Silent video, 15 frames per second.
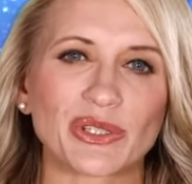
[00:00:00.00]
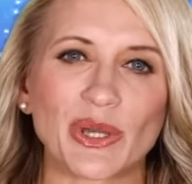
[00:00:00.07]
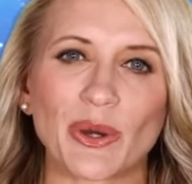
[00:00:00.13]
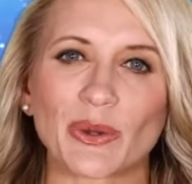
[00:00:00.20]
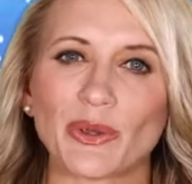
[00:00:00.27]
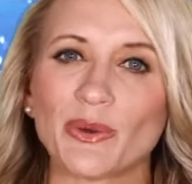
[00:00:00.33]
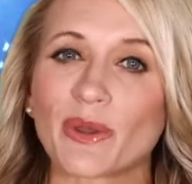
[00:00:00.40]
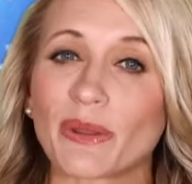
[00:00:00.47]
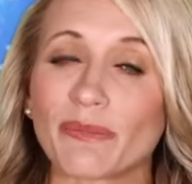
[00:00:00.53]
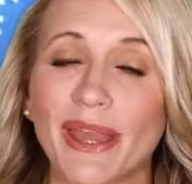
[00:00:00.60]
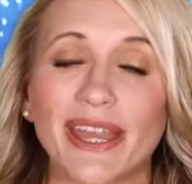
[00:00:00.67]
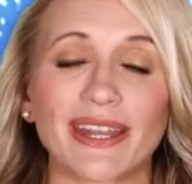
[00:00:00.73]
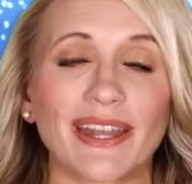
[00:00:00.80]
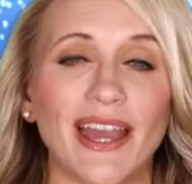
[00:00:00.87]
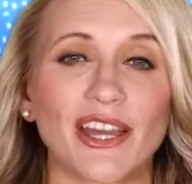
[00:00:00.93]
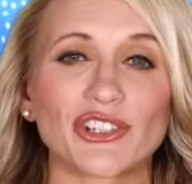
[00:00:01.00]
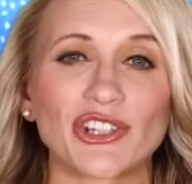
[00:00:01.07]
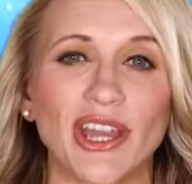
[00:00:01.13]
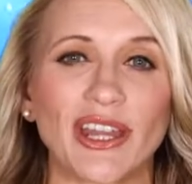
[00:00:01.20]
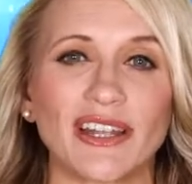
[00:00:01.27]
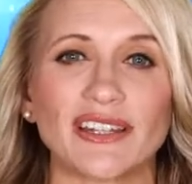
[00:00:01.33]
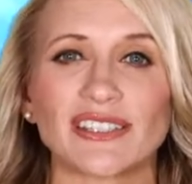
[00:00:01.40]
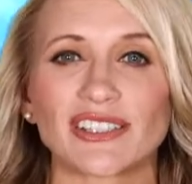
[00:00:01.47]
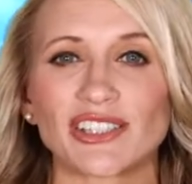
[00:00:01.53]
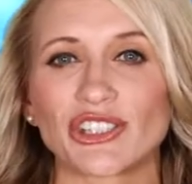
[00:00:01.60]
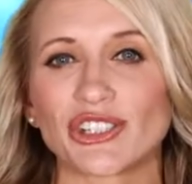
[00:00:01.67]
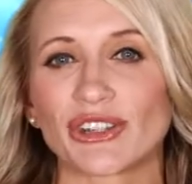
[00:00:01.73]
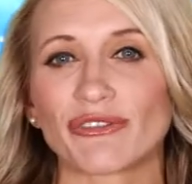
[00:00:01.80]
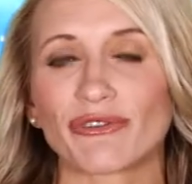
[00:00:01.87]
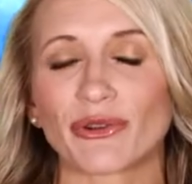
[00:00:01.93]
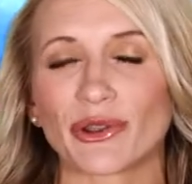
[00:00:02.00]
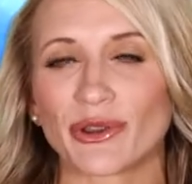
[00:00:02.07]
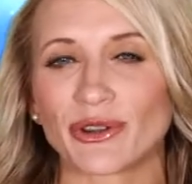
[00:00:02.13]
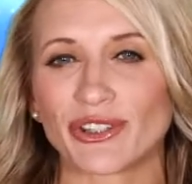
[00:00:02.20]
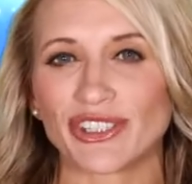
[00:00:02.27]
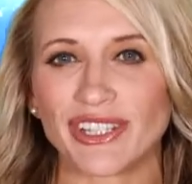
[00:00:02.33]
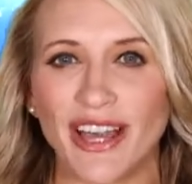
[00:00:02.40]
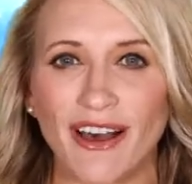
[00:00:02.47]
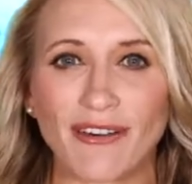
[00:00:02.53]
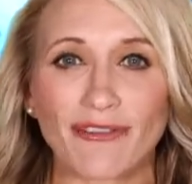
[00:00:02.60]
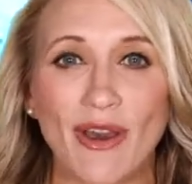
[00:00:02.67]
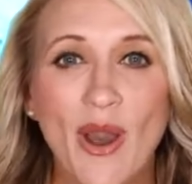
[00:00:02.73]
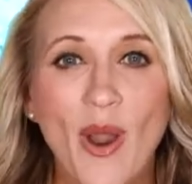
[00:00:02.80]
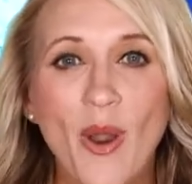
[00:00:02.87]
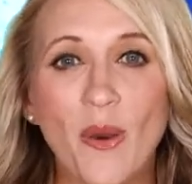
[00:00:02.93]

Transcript: so you can make an educated decision for yourself,